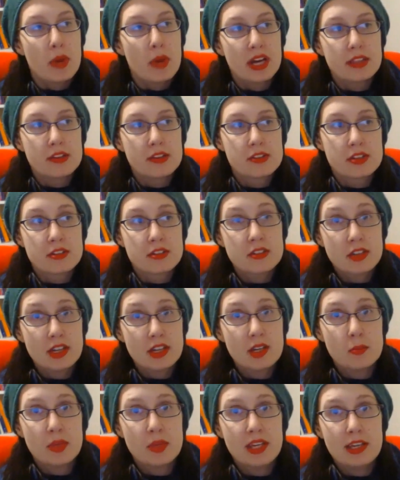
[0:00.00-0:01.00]
But there's
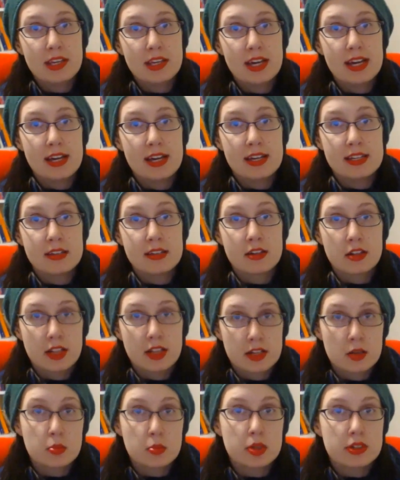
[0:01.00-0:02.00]
also going to be a
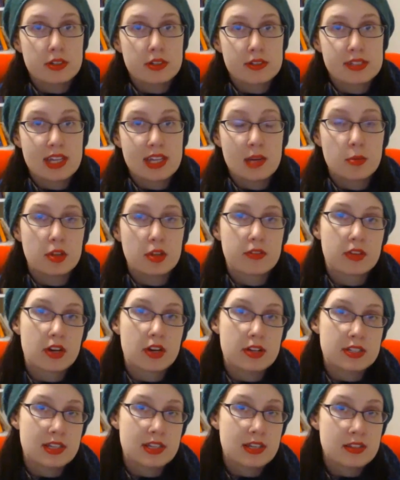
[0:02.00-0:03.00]
clickable table of
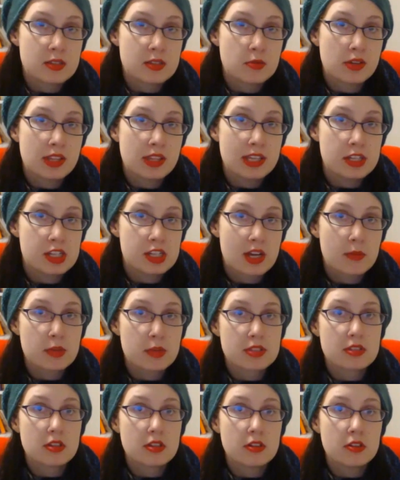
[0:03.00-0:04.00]
contents with each
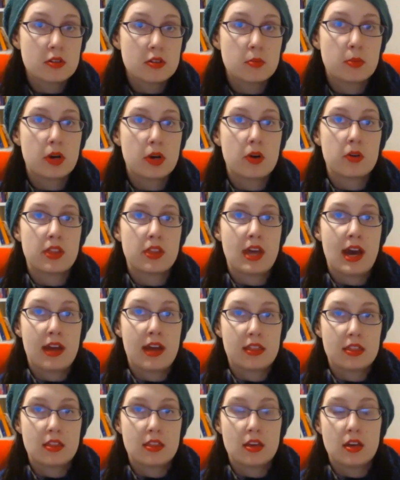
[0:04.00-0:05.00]
episode, both
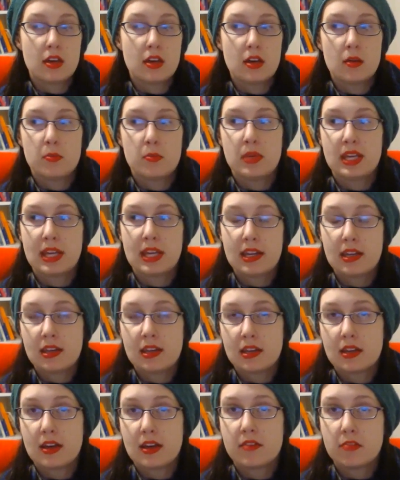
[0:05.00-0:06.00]
at the
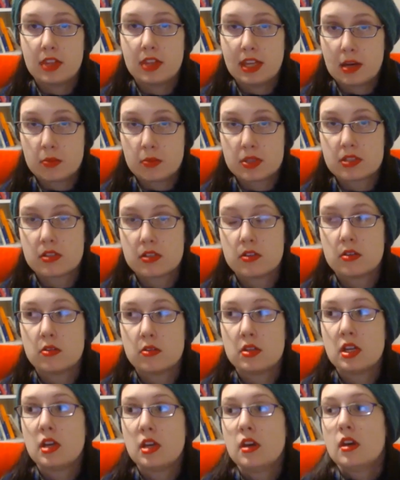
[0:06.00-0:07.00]
beginning of the
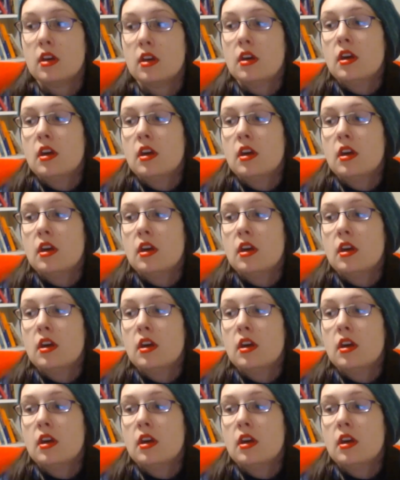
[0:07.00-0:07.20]
episode